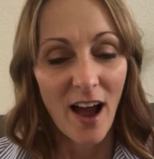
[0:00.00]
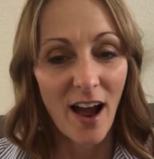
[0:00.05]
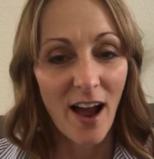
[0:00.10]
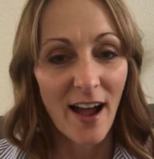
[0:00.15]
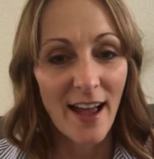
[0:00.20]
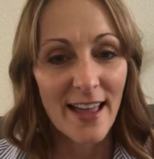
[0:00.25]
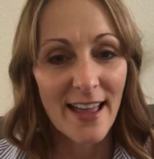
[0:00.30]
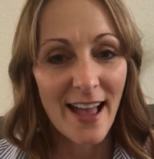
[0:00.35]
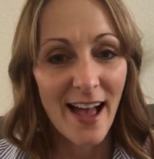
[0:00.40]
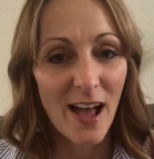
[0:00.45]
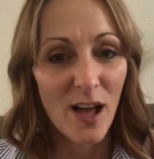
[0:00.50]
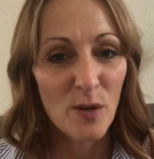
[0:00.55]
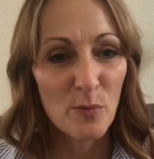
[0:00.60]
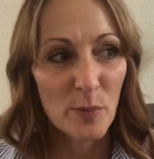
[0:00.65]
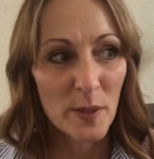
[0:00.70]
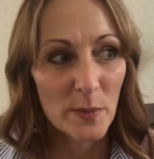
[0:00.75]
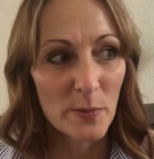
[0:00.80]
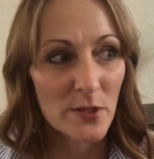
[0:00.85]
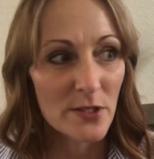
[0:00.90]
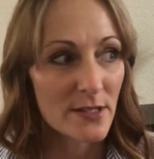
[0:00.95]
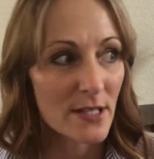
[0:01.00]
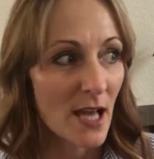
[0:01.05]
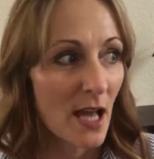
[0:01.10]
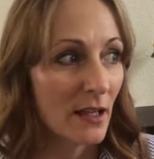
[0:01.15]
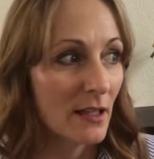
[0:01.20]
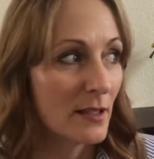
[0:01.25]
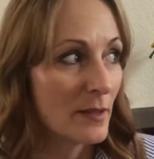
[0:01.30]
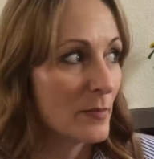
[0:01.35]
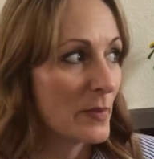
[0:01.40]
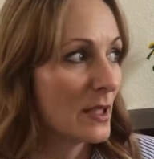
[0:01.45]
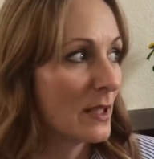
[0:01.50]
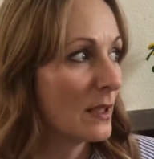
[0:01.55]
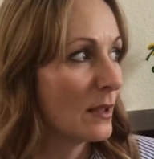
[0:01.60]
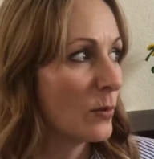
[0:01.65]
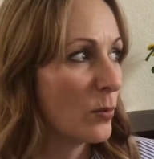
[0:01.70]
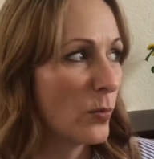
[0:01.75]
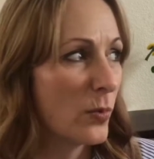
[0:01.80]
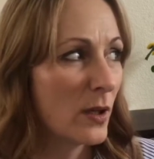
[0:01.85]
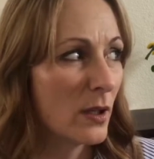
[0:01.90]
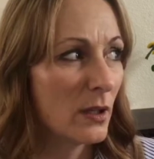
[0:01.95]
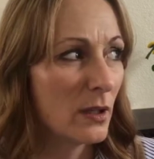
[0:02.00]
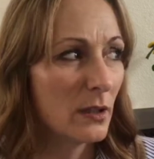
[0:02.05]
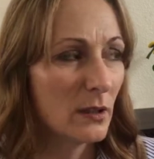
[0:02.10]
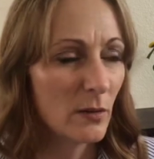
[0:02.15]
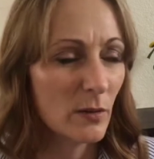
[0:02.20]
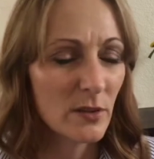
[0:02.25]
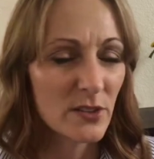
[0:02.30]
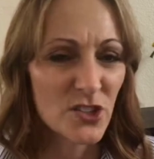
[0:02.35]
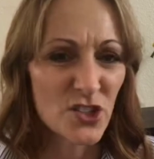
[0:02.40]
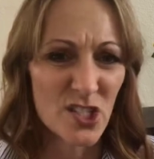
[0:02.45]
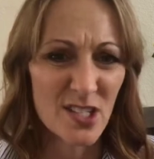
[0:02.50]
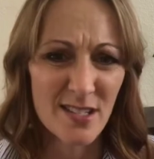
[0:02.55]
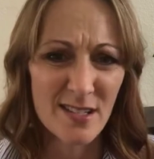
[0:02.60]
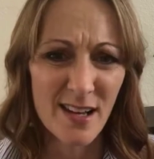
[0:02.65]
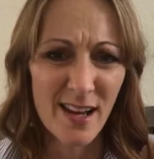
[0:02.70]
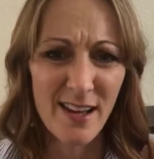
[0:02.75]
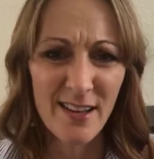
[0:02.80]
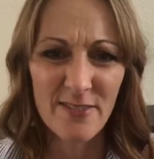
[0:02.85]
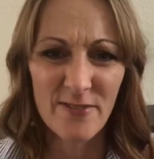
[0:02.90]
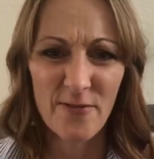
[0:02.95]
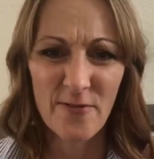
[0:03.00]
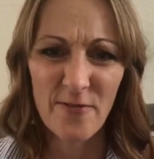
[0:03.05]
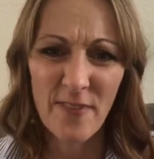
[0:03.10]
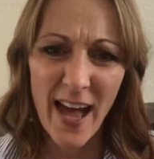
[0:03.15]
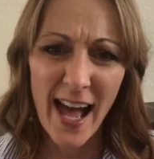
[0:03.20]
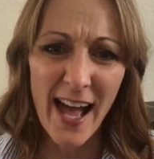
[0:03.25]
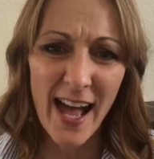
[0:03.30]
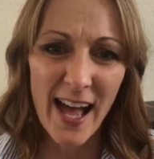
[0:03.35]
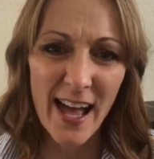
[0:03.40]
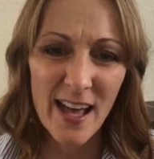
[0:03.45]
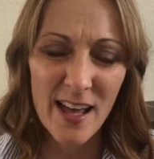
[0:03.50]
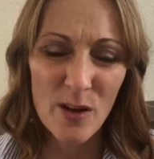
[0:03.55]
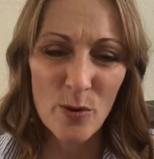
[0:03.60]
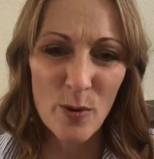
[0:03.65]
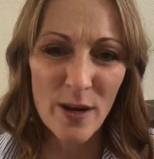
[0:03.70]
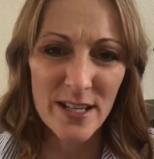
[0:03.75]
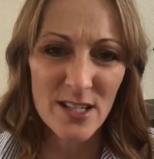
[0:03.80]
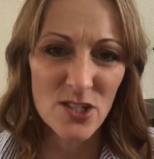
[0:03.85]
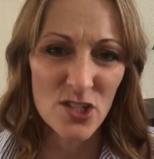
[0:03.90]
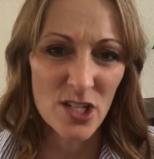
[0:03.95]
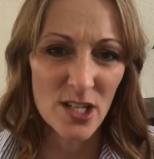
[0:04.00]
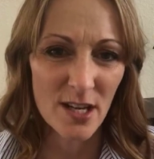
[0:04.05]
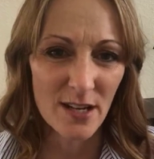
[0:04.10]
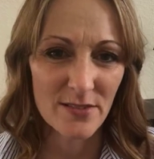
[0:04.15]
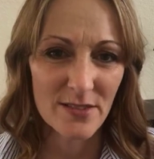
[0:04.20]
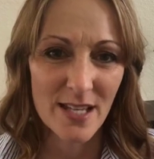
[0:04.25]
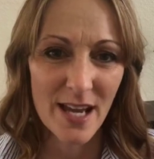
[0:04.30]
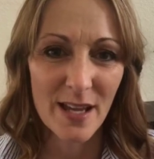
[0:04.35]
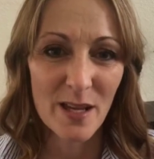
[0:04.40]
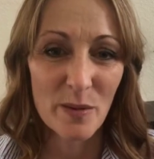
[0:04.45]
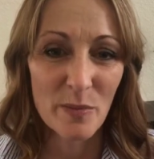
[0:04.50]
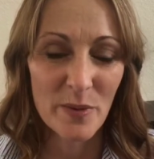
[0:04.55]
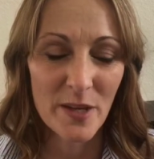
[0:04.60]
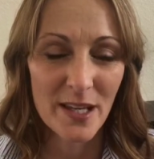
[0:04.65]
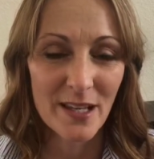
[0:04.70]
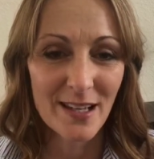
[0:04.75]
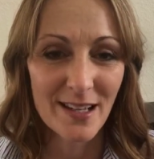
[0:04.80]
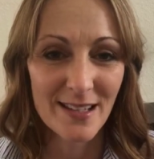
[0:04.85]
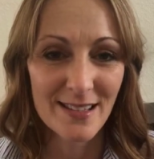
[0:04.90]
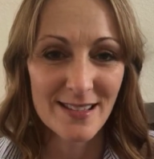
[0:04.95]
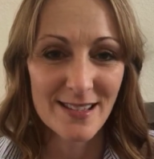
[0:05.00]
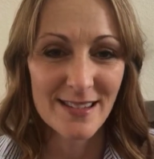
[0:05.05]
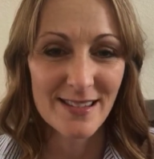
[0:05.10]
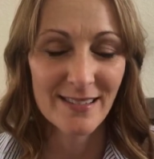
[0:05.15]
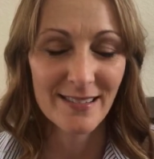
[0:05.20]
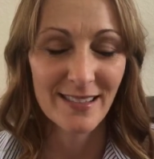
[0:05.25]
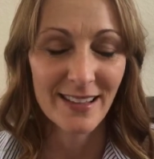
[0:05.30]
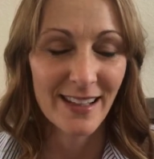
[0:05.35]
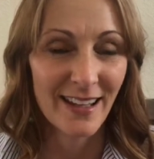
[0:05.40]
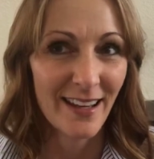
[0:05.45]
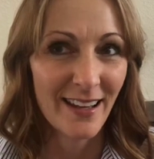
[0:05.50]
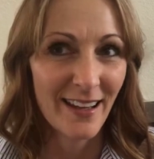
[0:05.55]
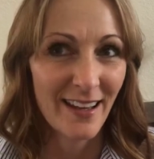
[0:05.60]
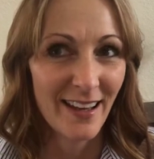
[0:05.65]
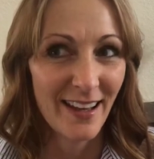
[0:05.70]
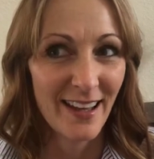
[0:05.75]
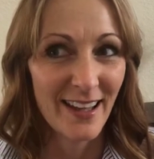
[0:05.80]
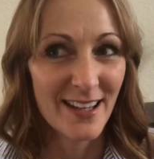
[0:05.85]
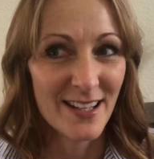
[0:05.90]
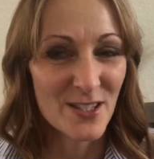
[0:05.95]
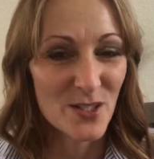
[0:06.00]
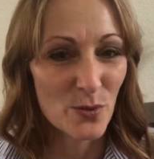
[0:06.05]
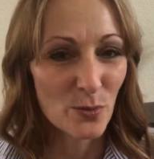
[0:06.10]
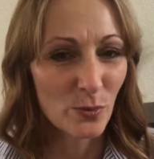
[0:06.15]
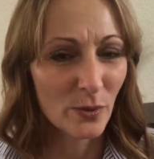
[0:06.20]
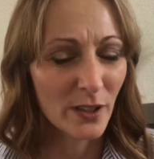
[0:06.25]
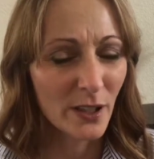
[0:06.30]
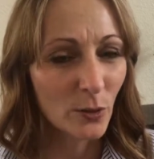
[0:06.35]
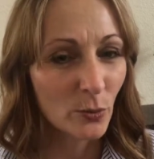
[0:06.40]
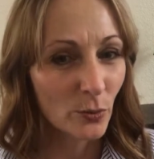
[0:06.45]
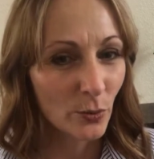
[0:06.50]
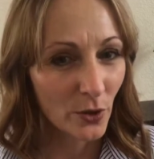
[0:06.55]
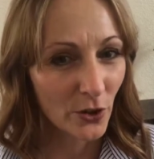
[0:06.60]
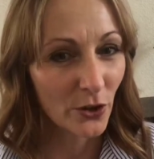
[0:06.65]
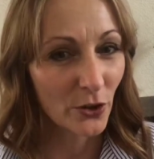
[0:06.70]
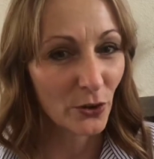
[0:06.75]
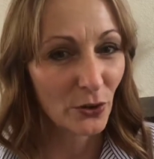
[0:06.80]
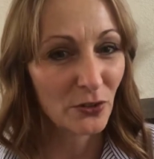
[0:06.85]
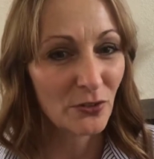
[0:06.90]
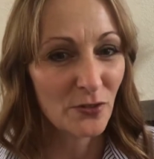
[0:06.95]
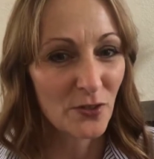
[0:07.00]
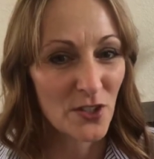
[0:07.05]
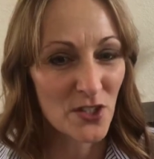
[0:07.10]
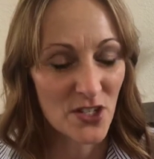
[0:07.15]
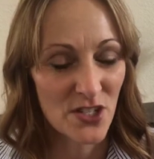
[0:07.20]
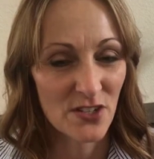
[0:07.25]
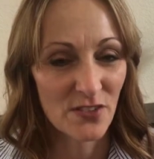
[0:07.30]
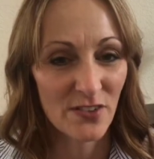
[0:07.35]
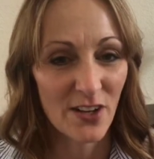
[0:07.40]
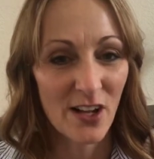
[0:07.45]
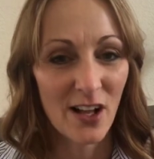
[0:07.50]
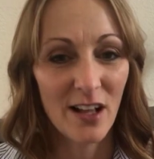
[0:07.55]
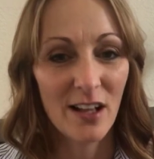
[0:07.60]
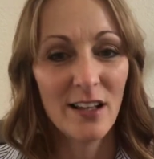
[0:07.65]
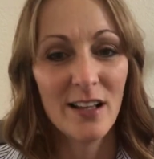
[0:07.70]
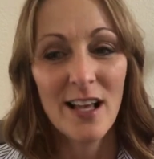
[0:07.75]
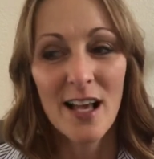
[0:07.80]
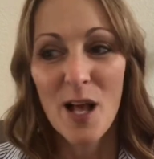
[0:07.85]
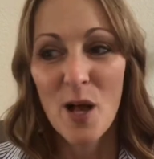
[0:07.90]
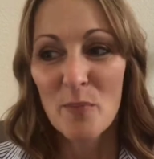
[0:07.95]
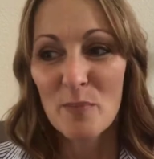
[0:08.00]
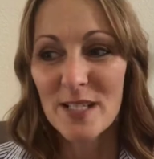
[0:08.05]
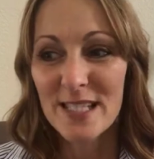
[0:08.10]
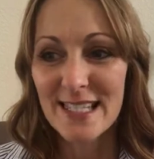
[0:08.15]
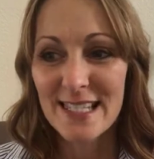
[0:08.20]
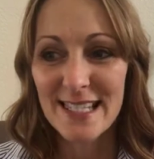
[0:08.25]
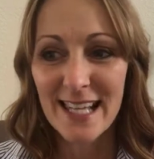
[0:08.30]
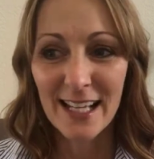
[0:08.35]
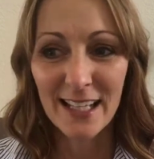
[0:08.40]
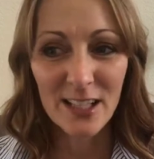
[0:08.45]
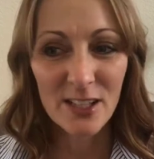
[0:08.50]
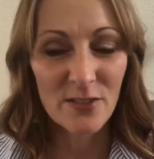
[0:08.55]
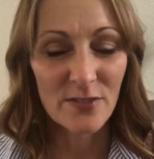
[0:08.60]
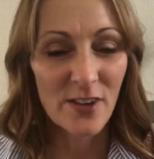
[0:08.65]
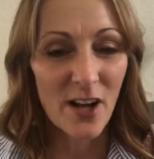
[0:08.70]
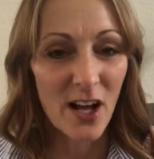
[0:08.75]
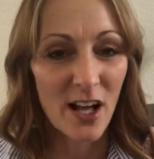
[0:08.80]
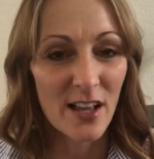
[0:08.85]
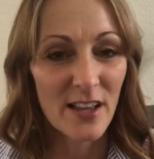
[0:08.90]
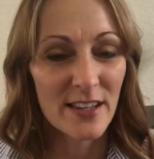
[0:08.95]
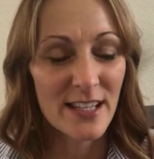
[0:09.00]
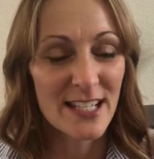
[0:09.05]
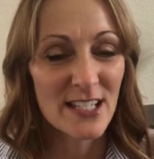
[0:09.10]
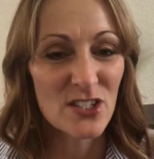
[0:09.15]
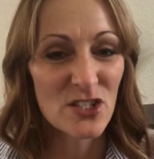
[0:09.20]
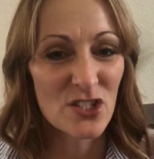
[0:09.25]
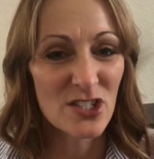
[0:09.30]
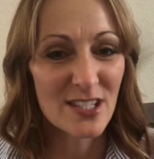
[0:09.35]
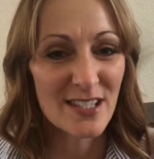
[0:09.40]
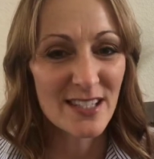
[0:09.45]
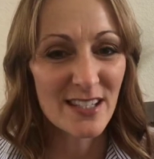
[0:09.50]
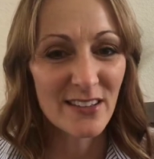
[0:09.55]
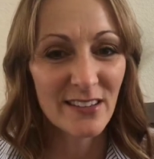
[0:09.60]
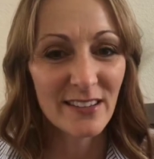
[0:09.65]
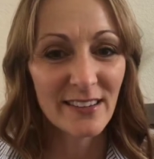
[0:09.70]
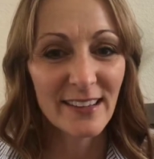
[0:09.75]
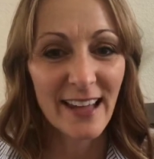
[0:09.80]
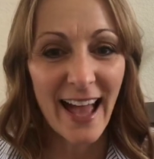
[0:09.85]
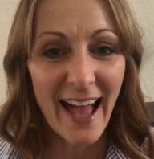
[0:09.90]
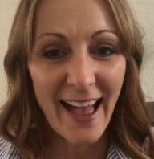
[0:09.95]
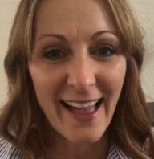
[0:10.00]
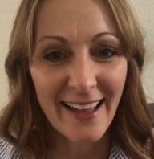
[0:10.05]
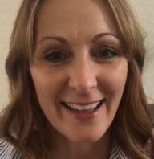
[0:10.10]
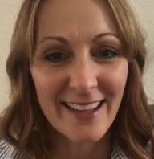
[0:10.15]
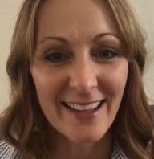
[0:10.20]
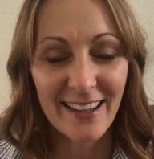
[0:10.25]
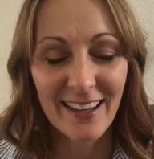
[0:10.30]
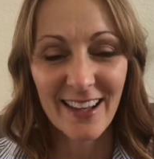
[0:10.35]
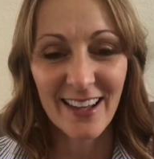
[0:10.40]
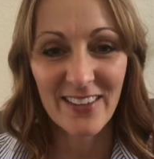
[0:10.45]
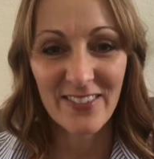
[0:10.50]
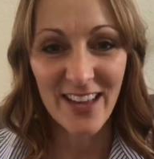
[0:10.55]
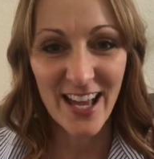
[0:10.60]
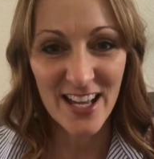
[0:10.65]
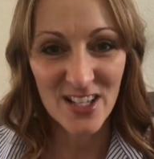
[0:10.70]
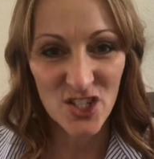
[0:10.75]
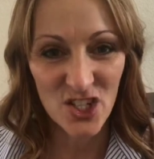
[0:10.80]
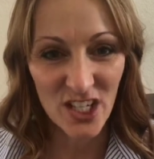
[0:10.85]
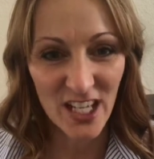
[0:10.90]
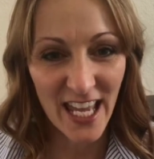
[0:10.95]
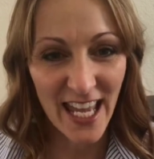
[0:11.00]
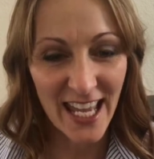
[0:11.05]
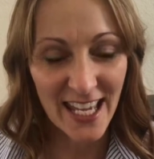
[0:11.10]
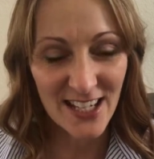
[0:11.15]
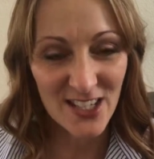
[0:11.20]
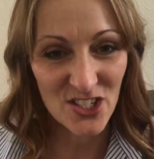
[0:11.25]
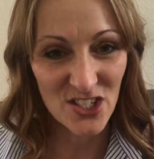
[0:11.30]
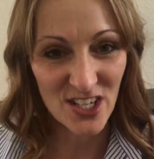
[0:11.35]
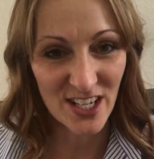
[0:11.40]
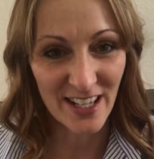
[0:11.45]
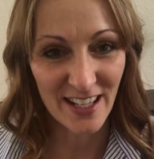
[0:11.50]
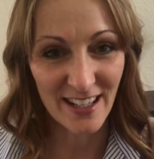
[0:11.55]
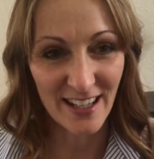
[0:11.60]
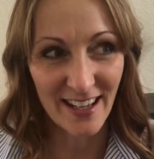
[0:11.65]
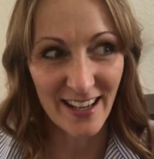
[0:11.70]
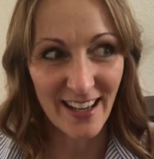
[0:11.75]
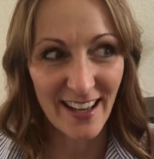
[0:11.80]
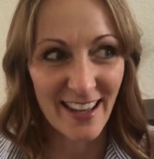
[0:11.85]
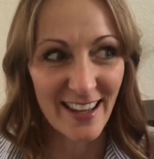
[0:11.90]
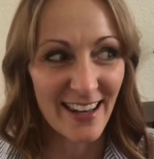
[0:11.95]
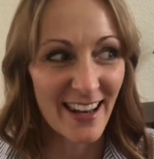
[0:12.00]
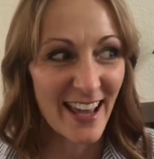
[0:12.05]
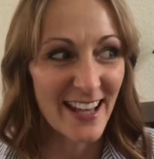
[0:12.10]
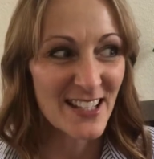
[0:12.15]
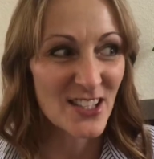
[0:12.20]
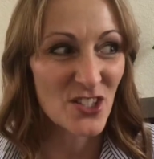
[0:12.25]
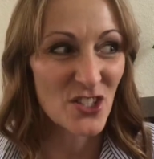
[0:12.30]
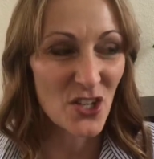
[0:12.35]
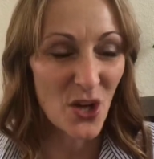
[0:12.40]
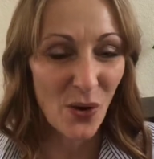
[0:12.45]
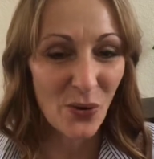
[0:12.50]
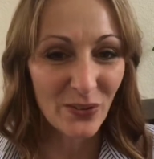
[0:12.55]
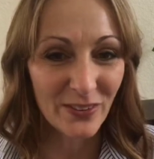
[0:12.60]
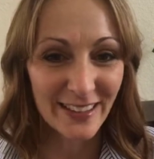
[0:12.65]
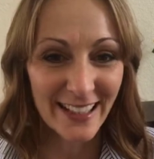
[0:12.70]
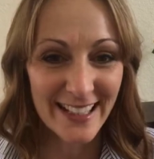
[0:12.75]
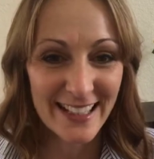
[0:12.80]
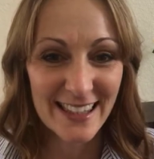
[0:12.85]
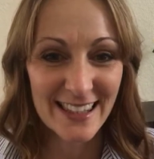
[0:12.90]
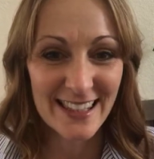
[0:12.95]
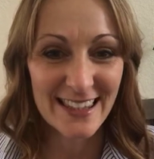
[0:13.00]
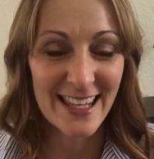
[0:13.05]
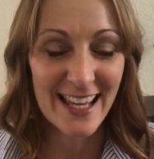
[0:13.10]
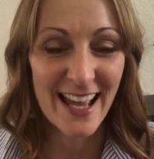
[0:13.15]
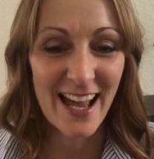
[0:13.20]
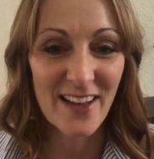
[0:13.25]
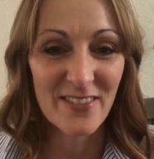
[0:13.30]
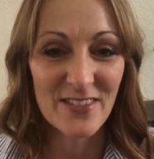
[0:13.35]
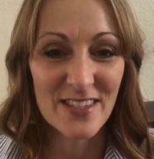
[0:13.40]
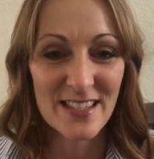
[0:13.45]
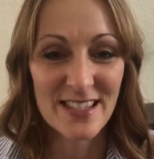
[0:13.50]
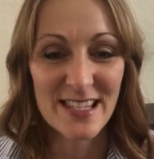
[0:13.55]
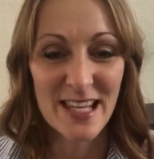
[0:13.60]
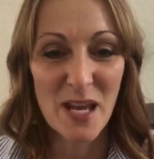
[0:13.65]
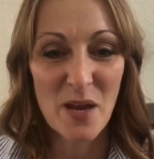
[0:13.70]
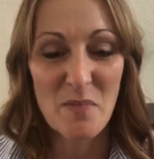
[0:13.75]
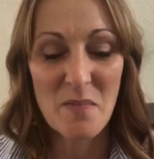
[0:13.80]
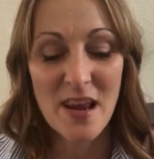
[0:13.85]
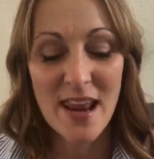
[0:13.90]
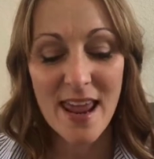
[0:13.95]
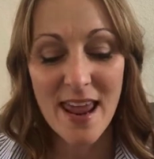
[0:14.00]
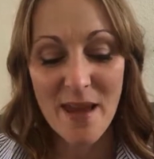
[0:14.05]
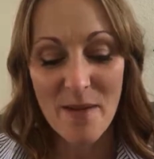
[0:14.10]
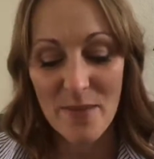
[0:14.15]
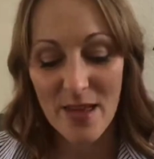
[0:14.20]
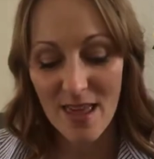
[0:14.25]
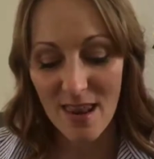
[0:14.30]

I had people telling me, well, she's not fat. Why does she have diabetes? And it's really rude, first of all. But second of all, it's just a lack of education. And I don't like that they have the same name.